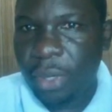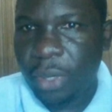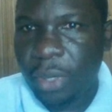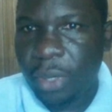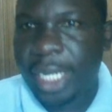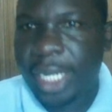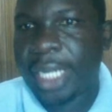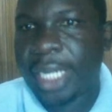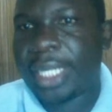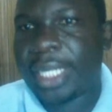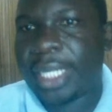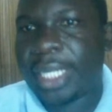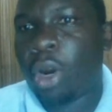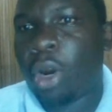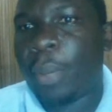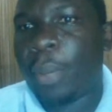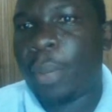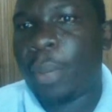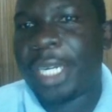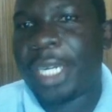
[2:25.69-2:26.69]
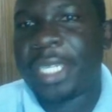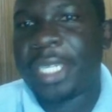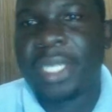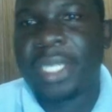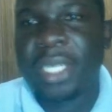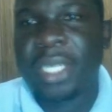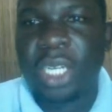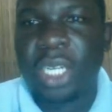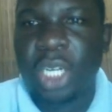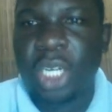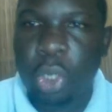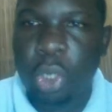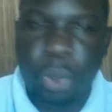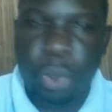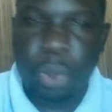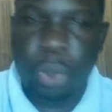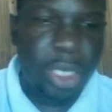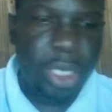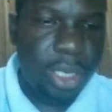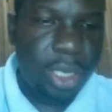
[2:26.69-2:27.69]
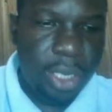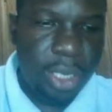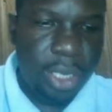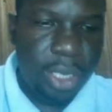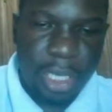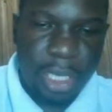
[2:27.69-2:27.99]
will get the comment good.